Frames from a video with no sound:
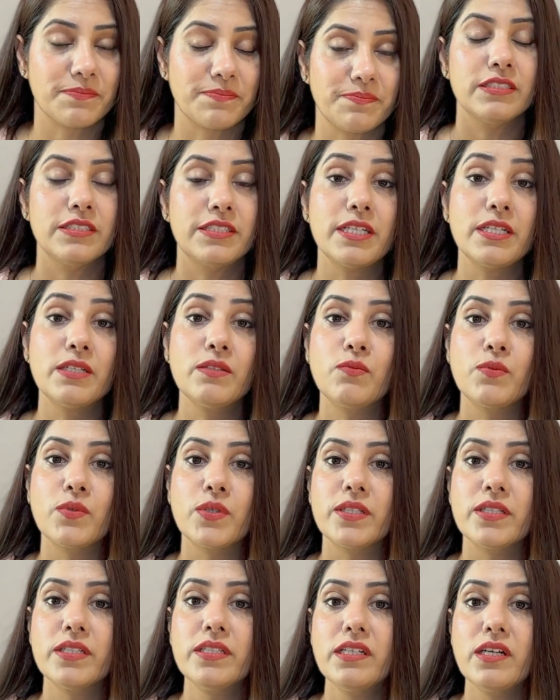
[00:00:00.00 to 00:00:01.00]
There
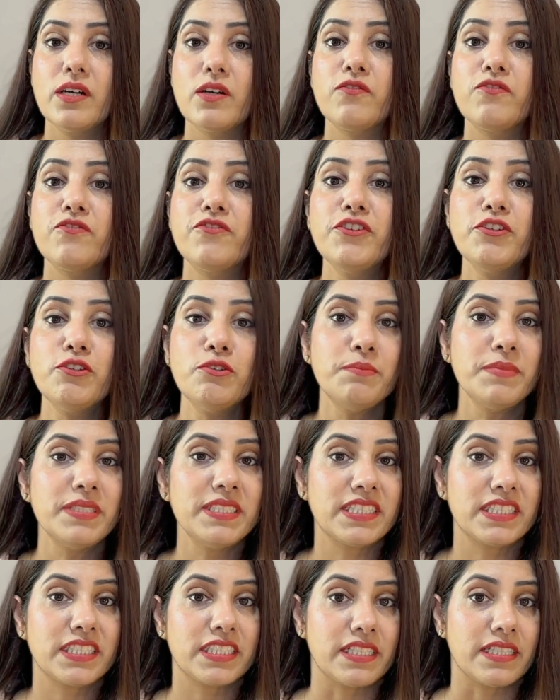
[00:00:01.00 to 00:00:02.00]
were a few
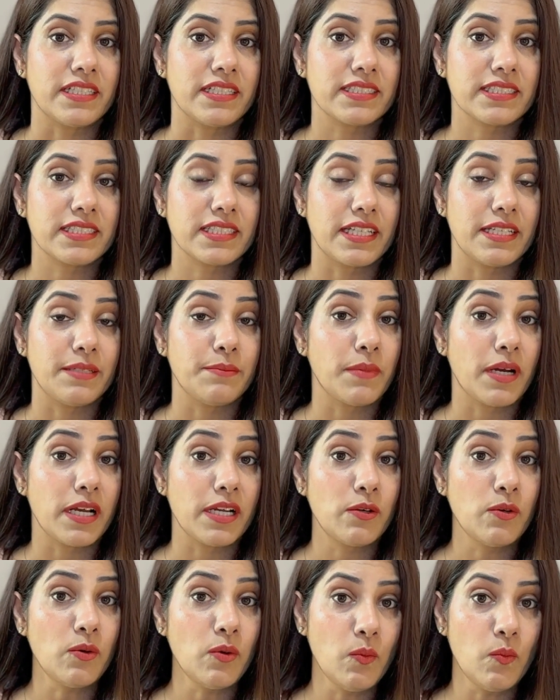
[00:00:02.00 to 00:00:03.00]
mistakes in my
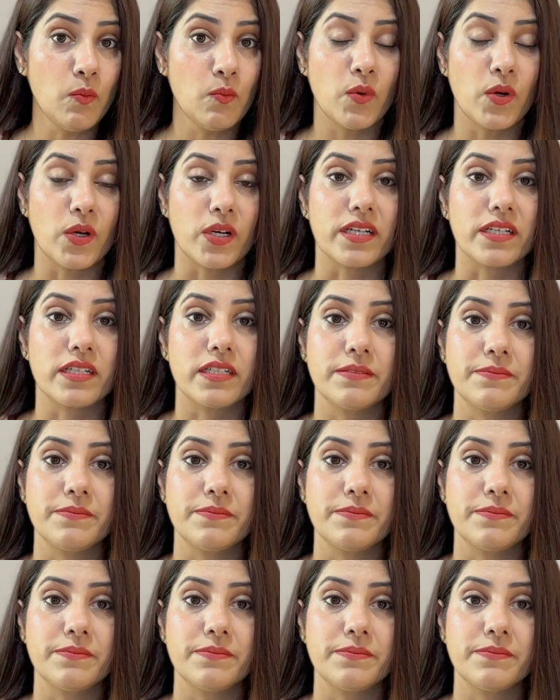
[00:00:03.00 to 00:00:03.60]
homework.